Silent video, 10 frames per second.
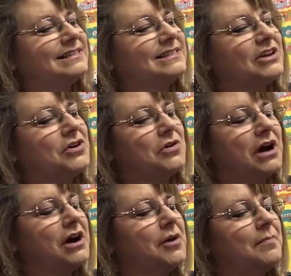So,
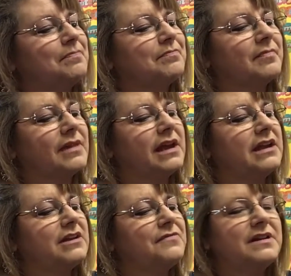
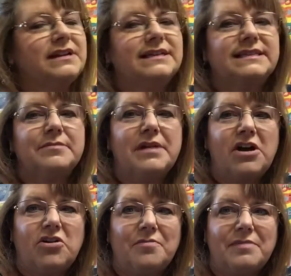and if you need some
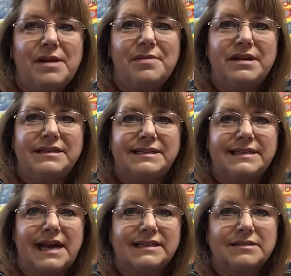help, maybe just
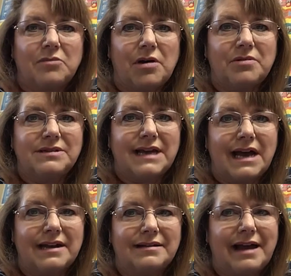ask mom or
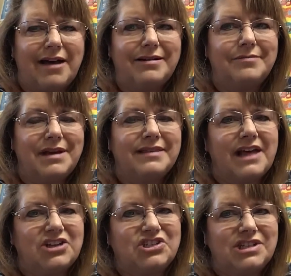dad, how do you make
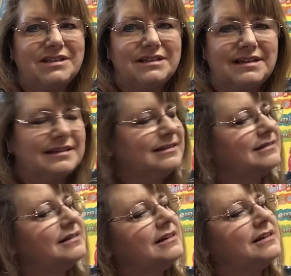that G again?
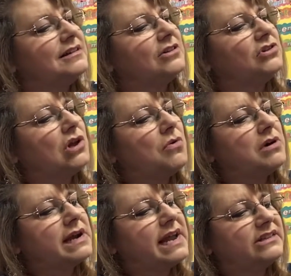The
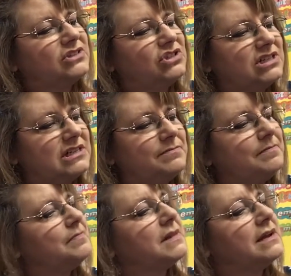lowercase g,
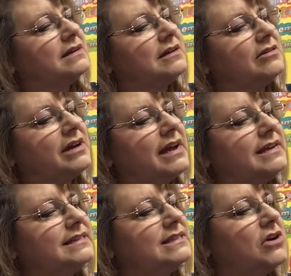
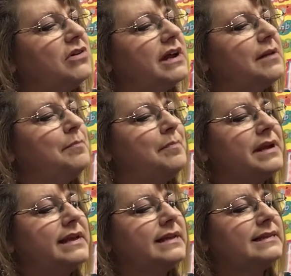okay? So, and
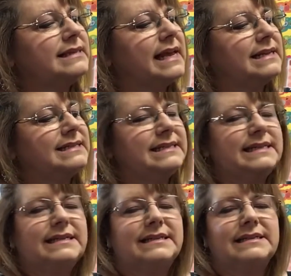B's and
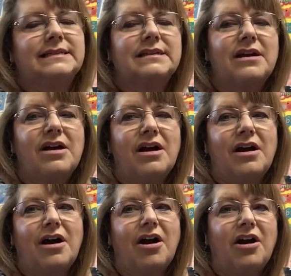D's
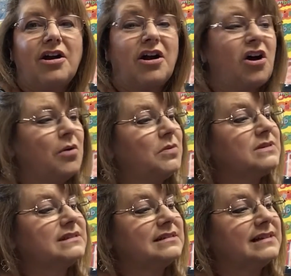are
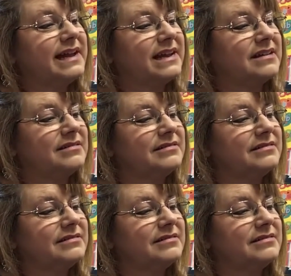almost alike.